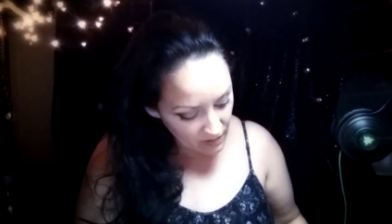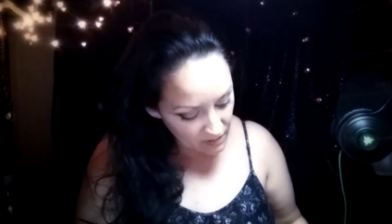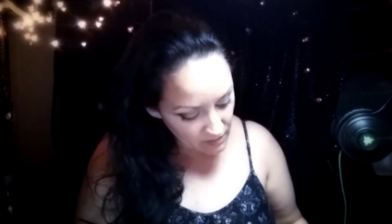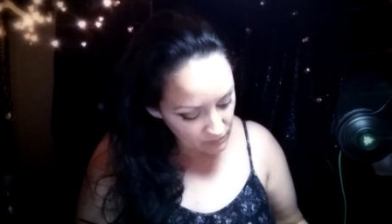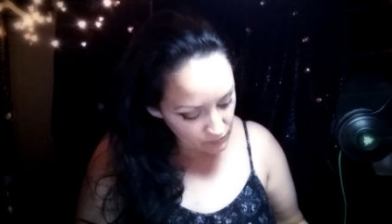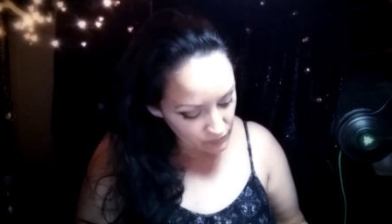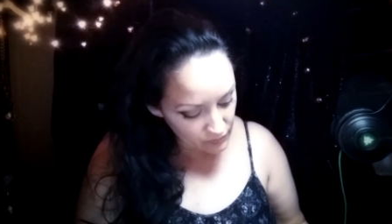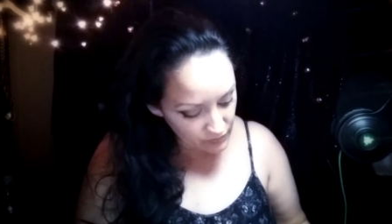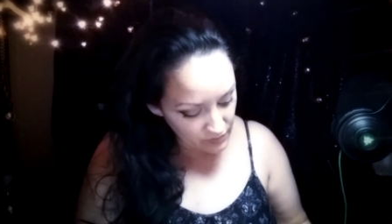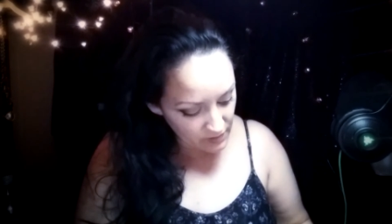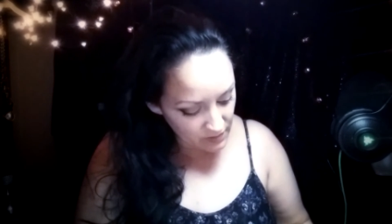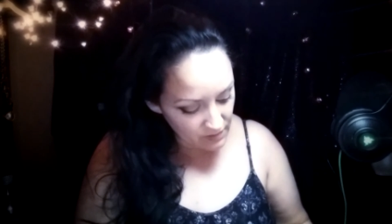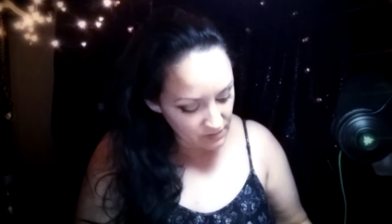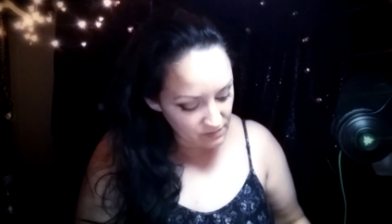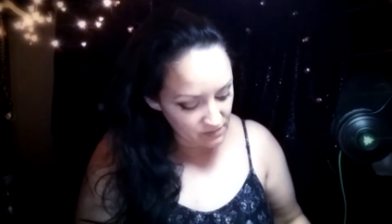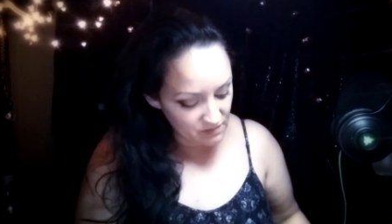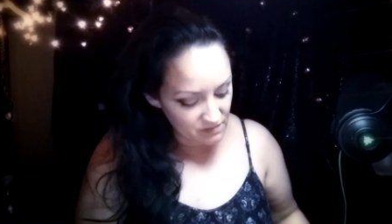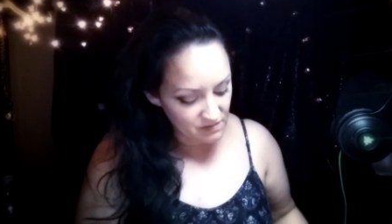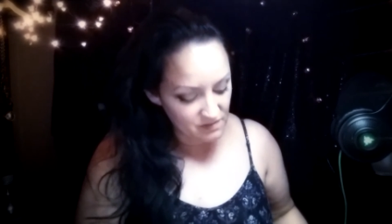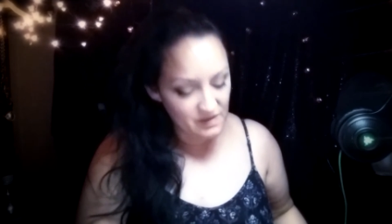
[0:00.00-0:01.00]
kind of looking
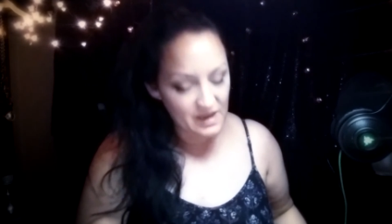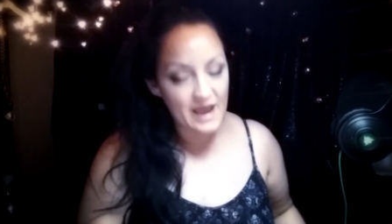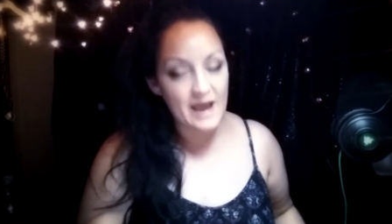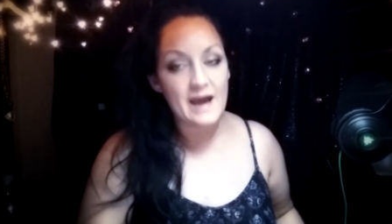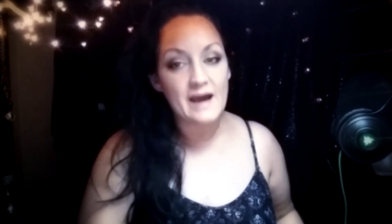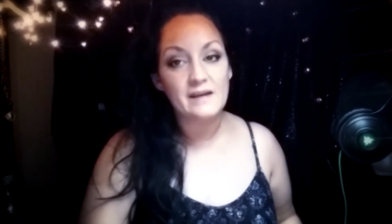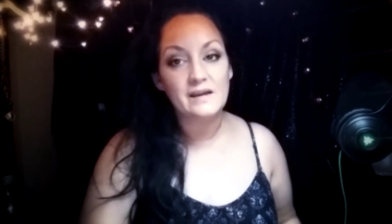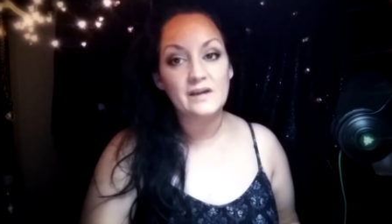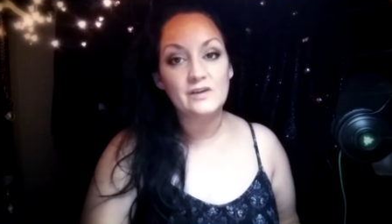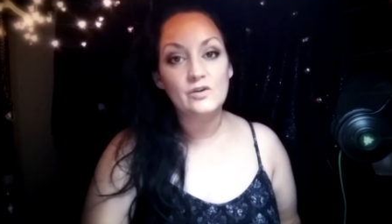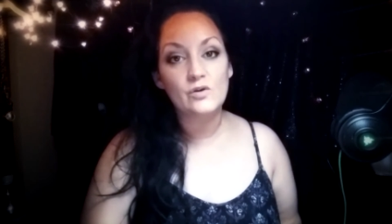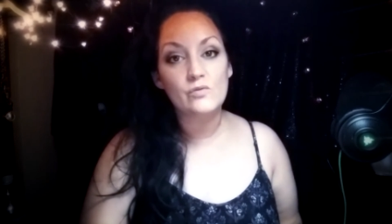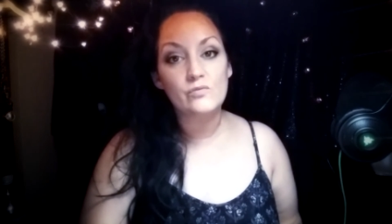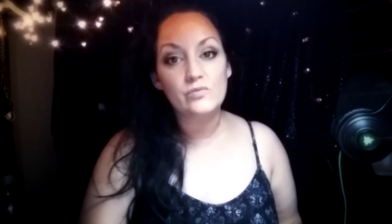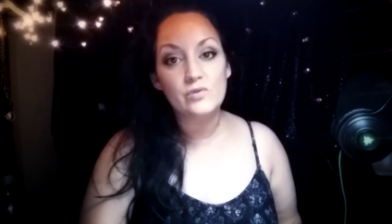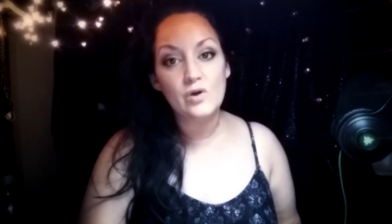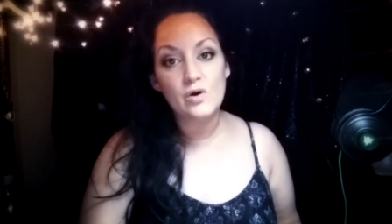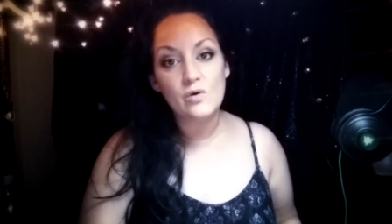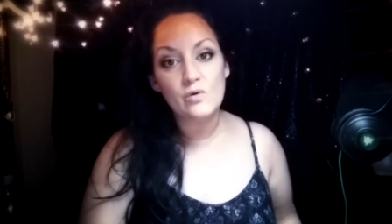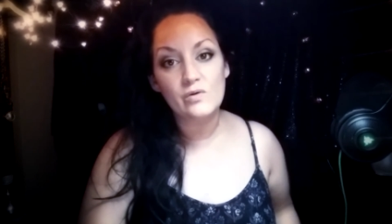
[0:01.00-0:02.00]
into that. I
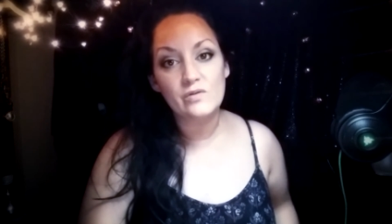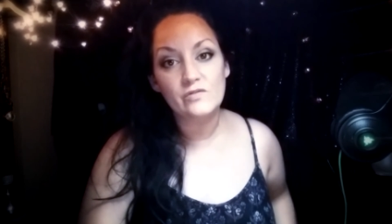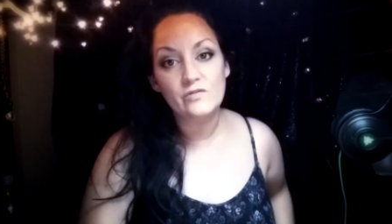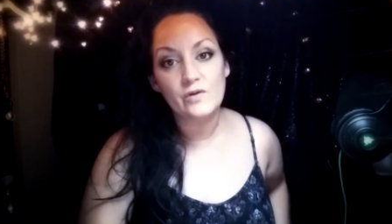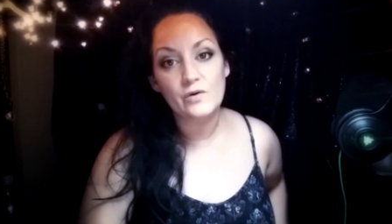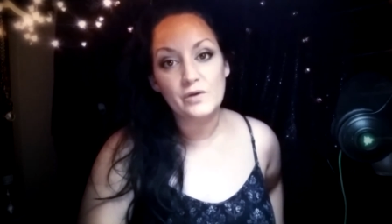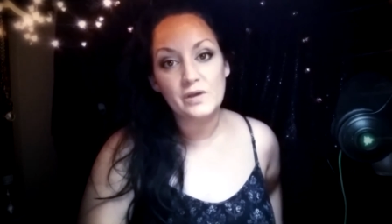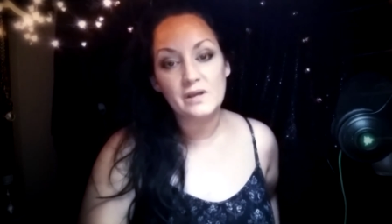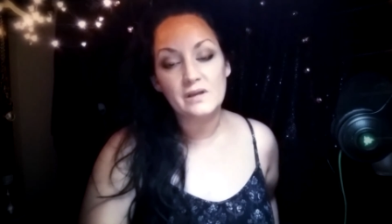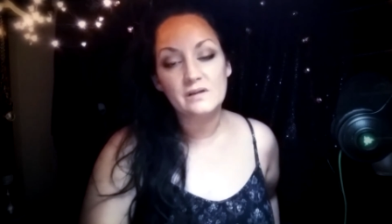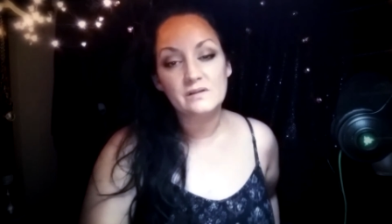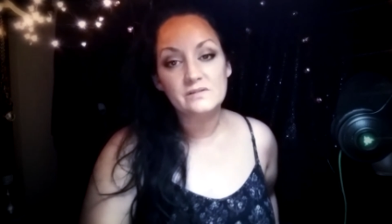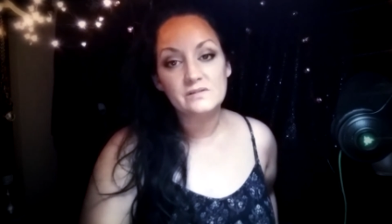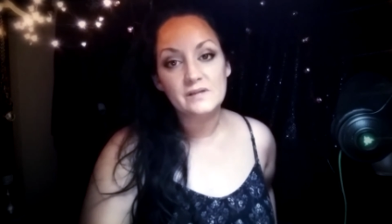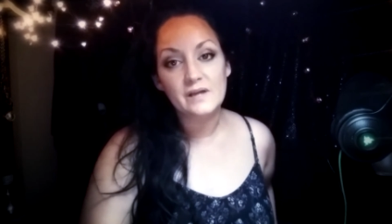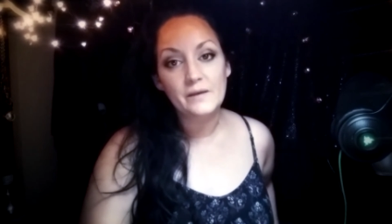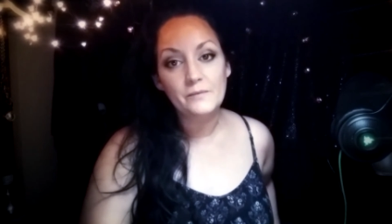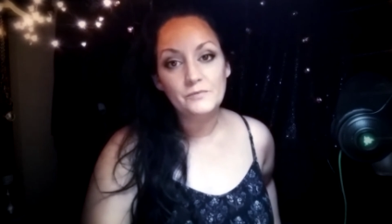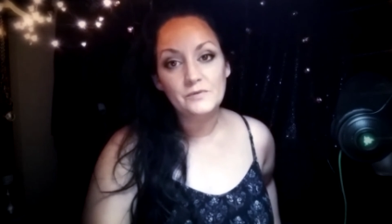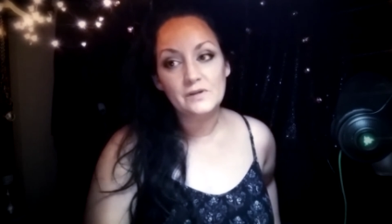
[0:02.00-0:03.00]
don't know if I'll get
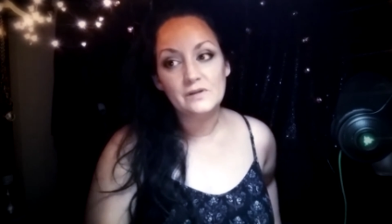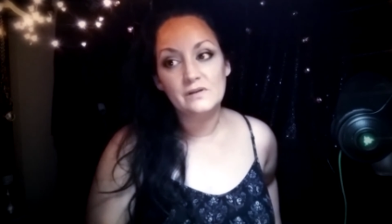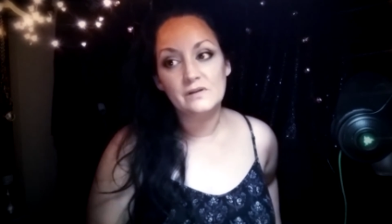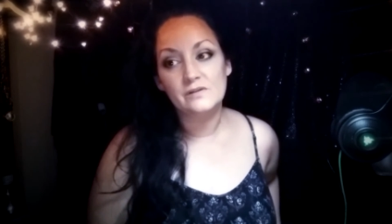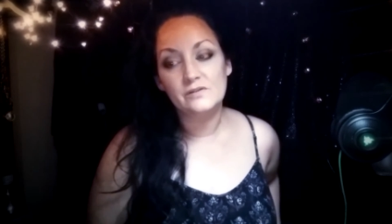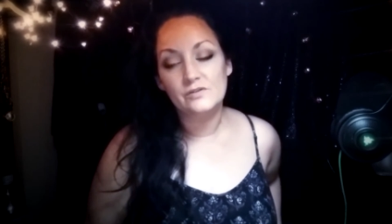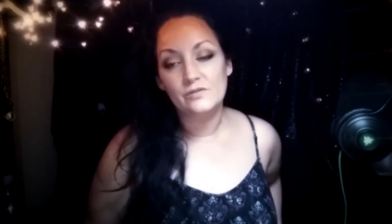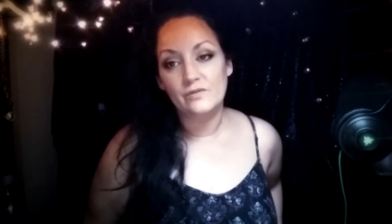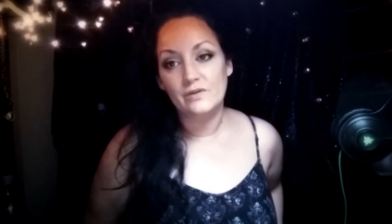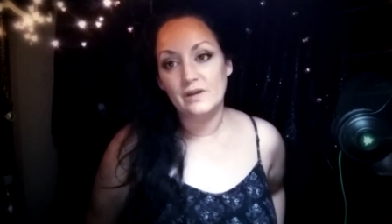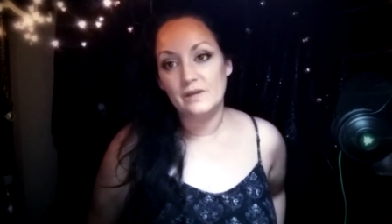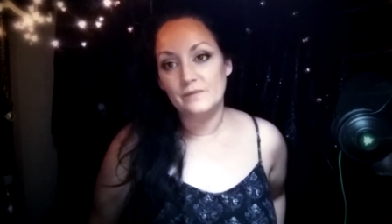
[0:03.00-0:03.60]
accepted into an